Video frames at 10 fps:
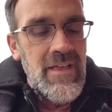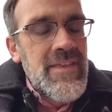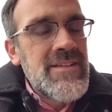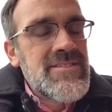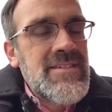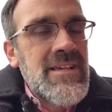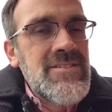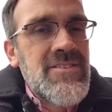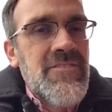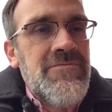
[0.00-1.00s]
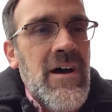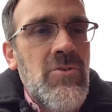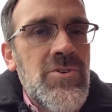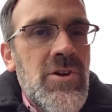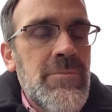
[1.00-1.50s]
that it says, "The
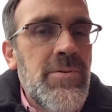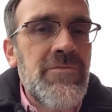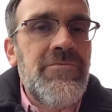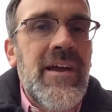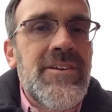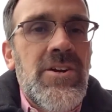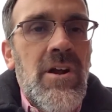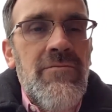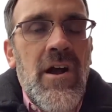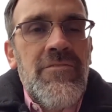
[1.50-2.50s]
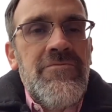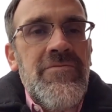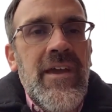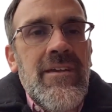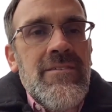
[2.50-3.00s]
founder and perfecter of our
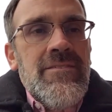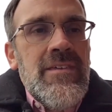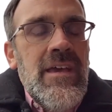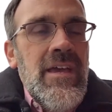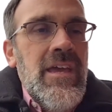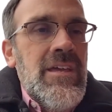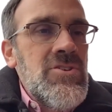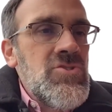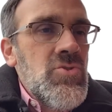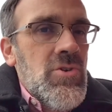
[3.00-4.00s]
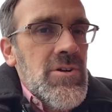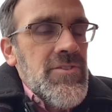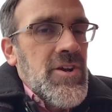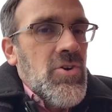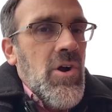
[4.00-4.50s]
faith endured
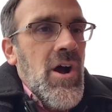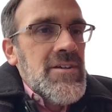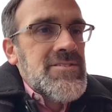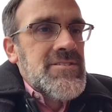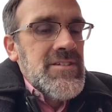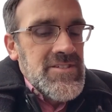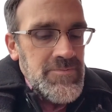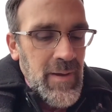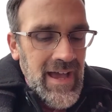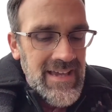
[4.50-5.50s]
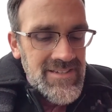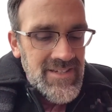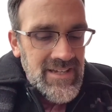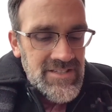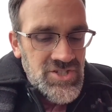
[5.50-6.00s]
the cross,
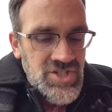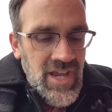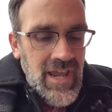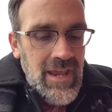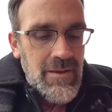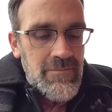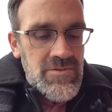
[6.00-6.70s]
despising its shame